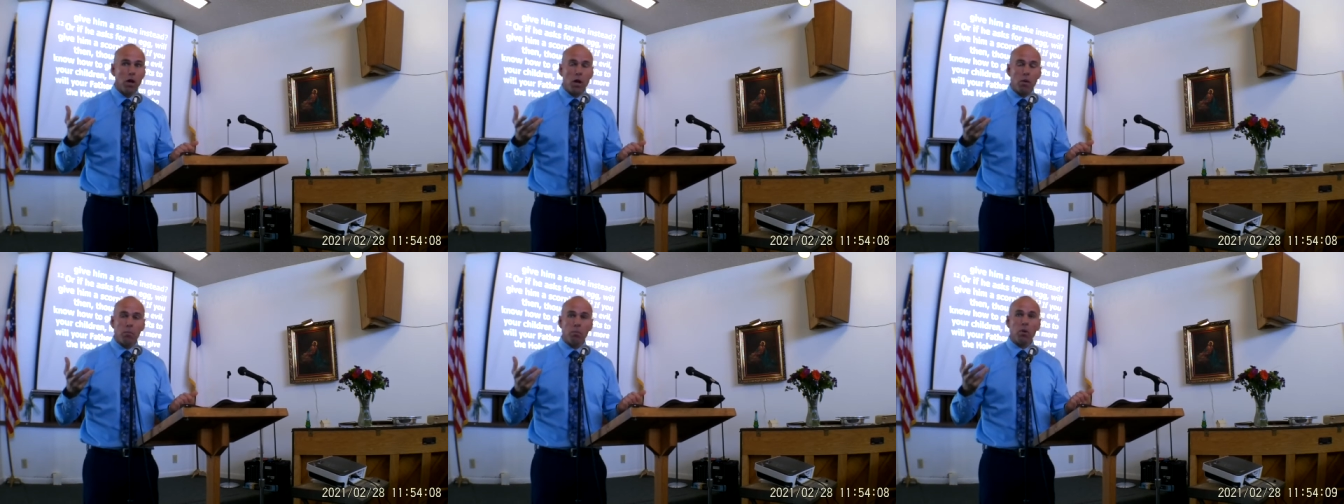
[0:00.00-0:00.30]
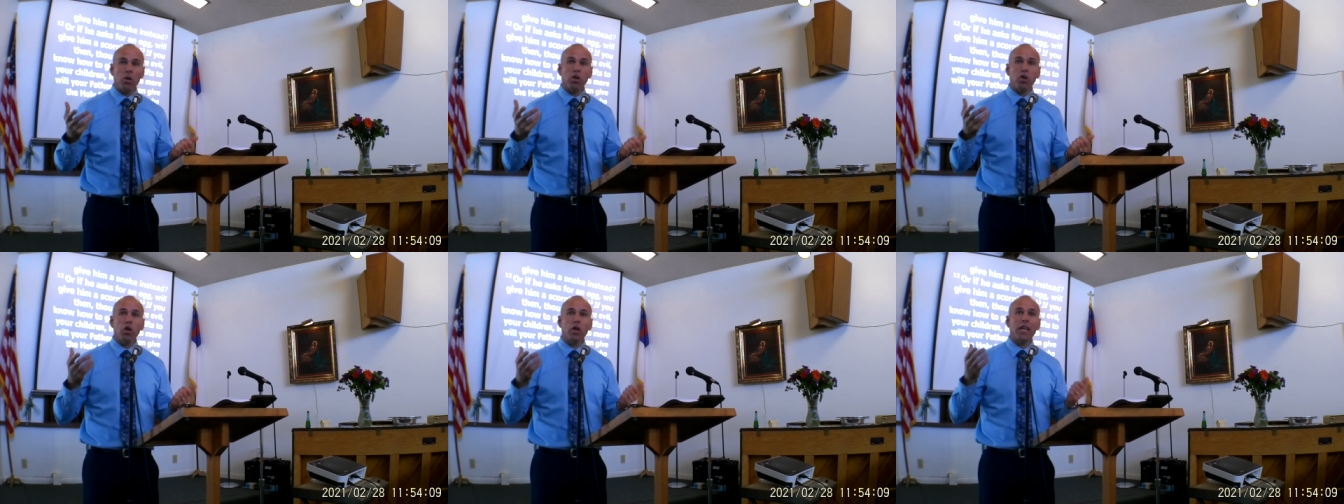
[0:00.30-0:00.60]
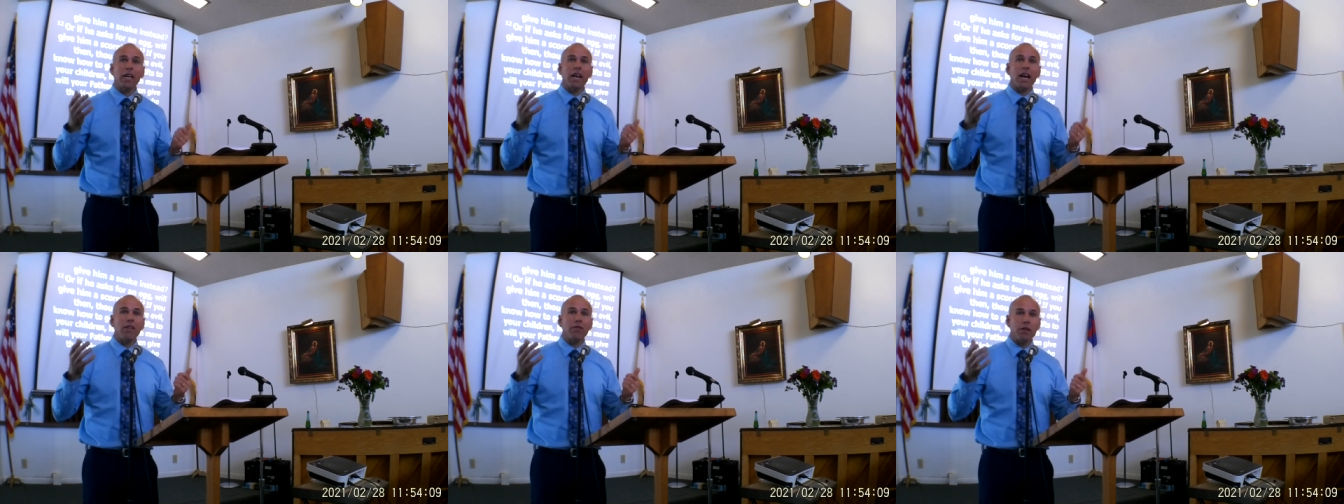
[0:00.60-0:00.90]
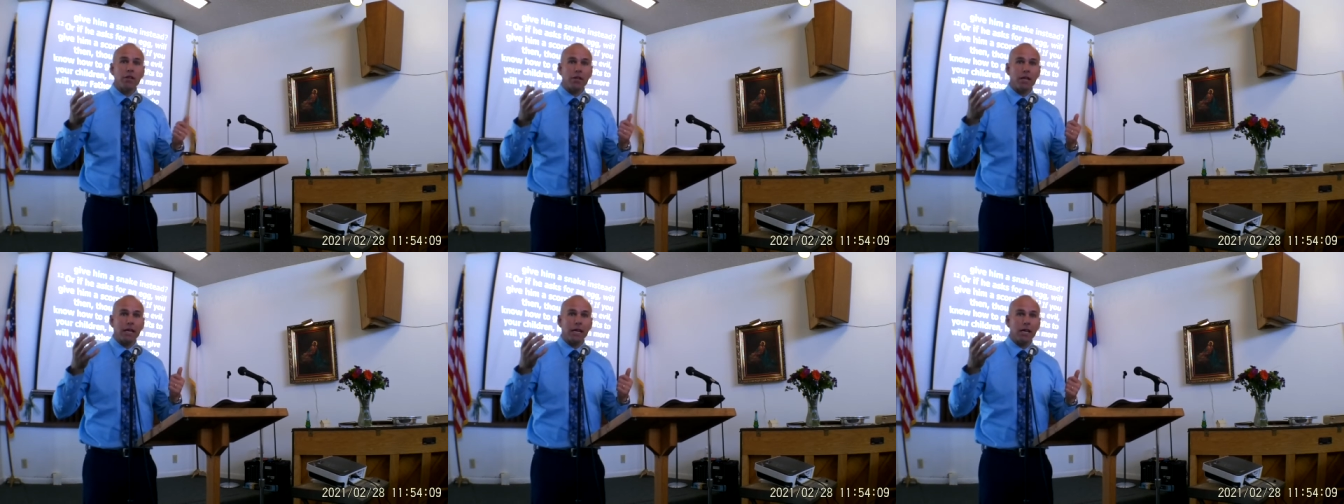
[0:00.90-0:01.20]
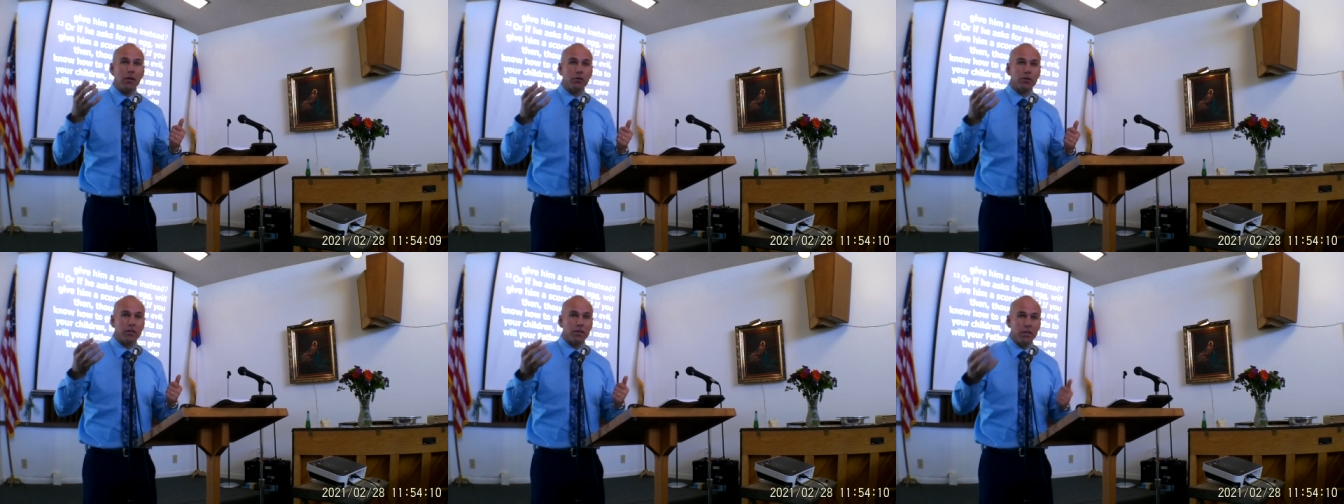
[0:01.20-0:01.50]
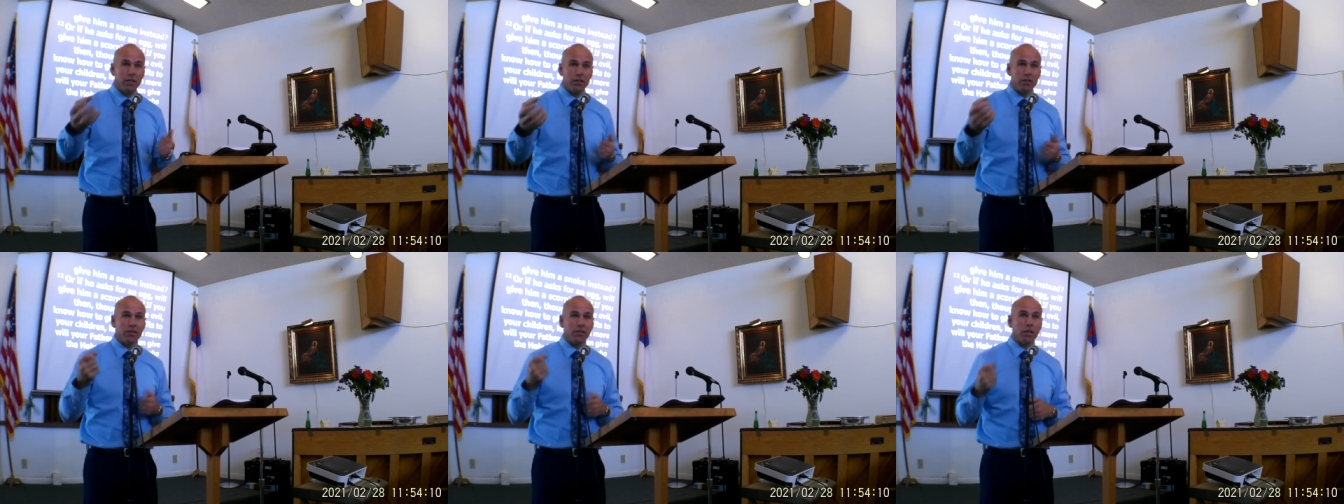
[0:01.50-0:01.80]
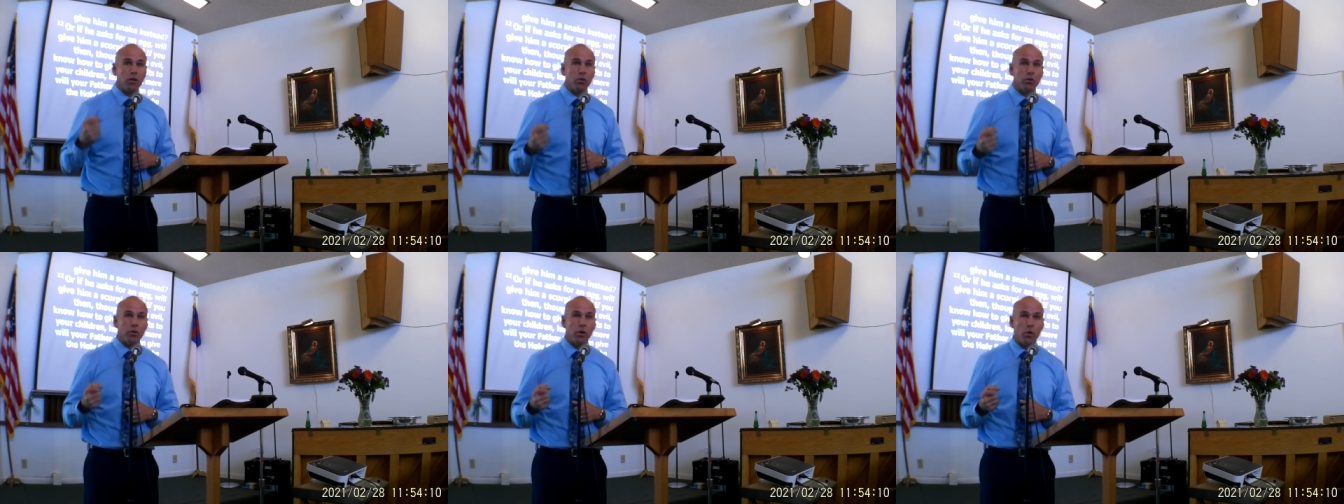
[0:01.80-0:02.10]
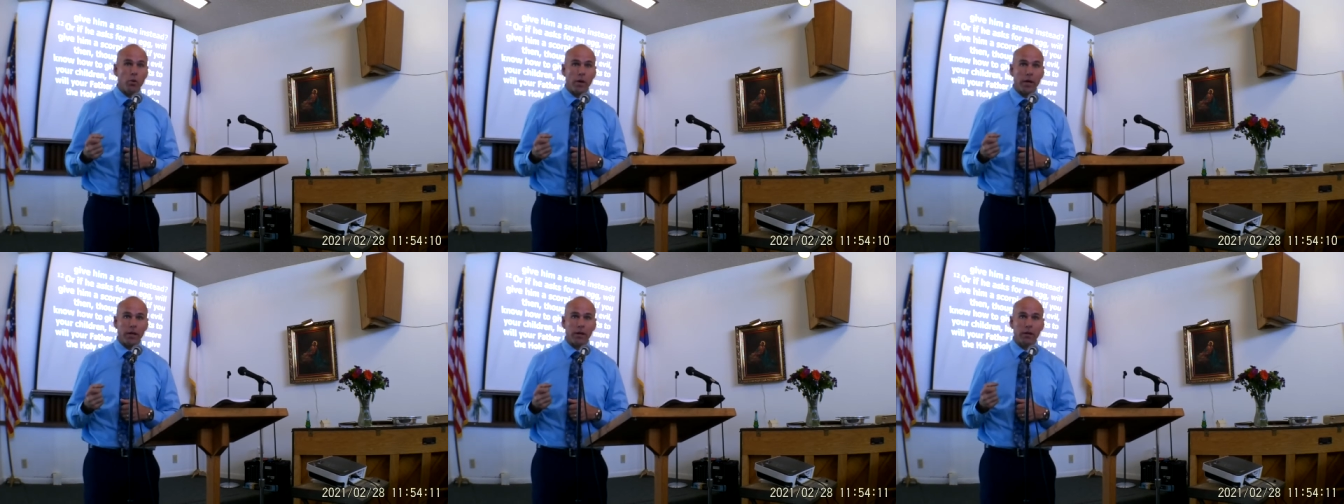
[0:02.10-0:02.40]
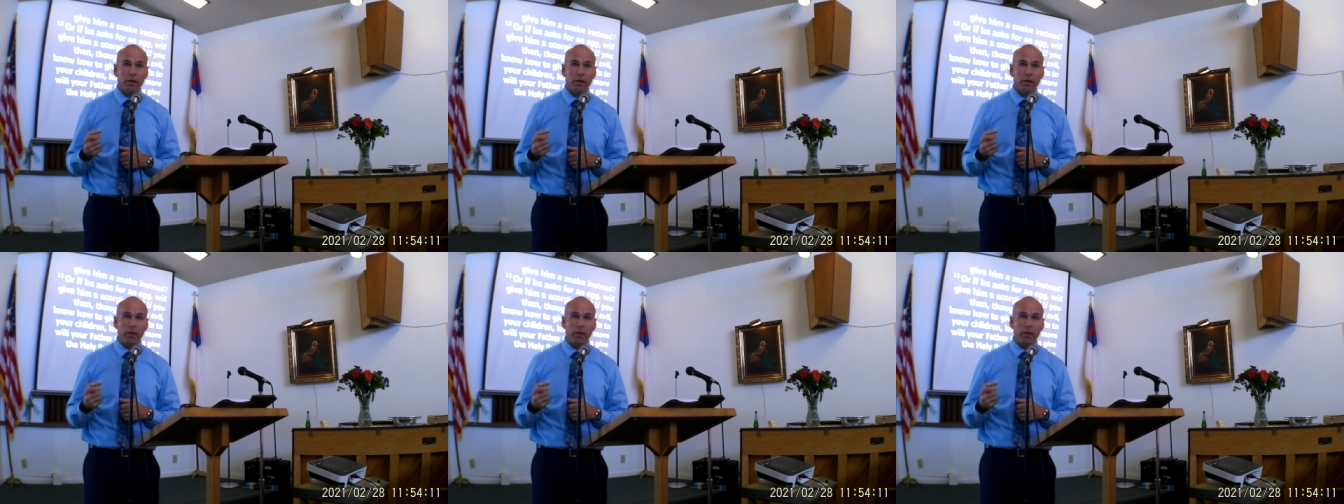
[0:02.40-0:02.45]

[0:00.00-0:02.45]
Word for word: But look at everything else that he's still doing.